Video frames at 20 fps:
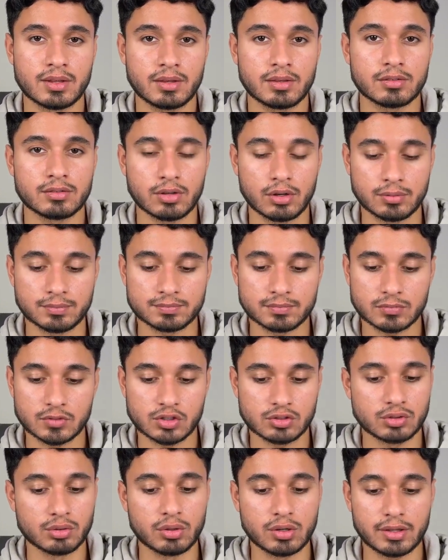So
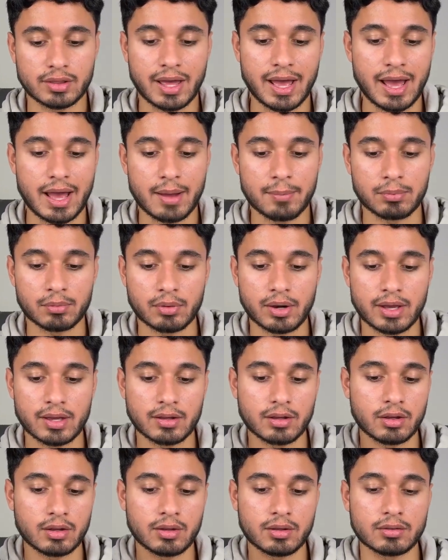just do it on the app, right?
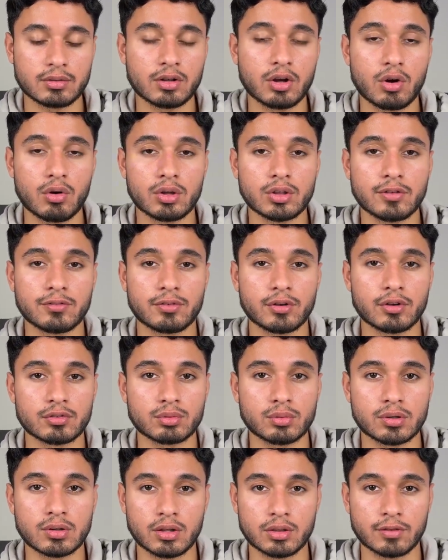Go on the first
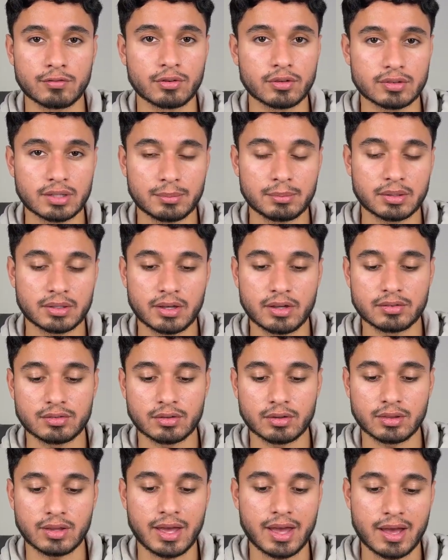one, on the first application
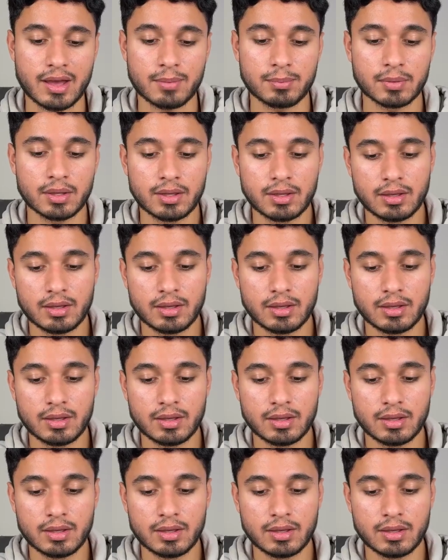on the app,